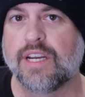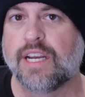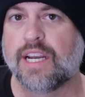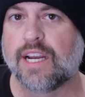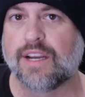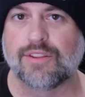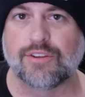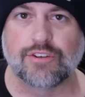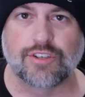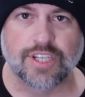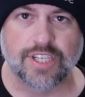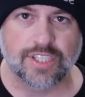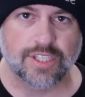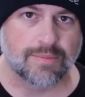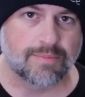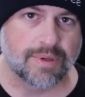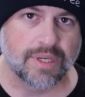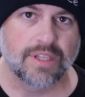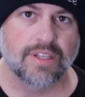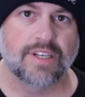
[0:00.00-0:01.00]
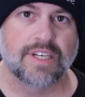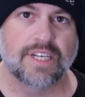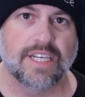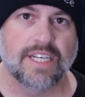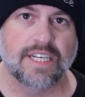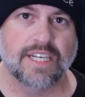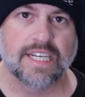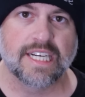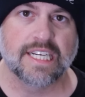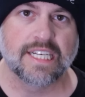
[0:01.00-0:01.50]
and their
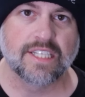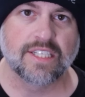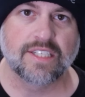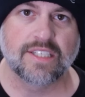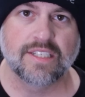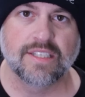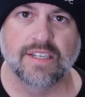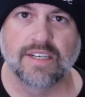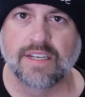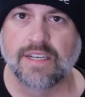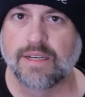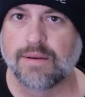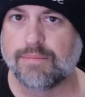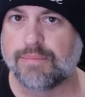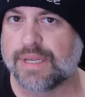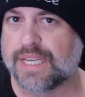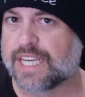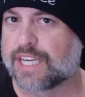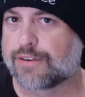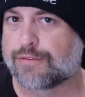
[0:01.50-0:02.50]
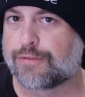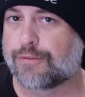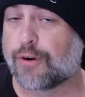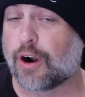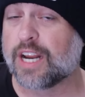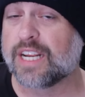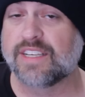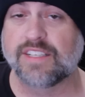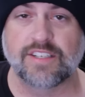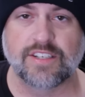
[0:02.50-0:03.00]
disability is being
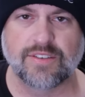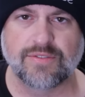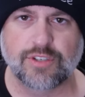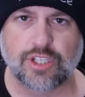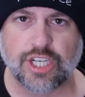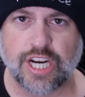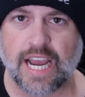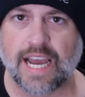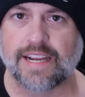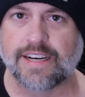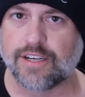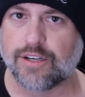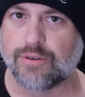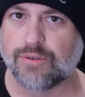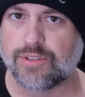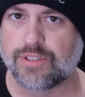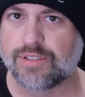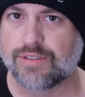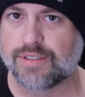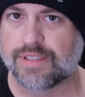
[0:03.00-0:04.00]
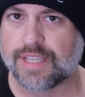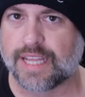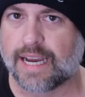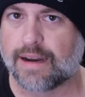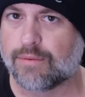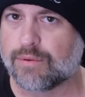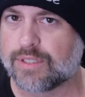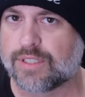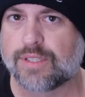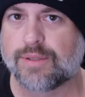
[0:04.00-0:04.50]
frightened of shadows. And
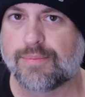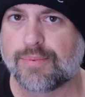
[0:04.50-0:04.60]
that was the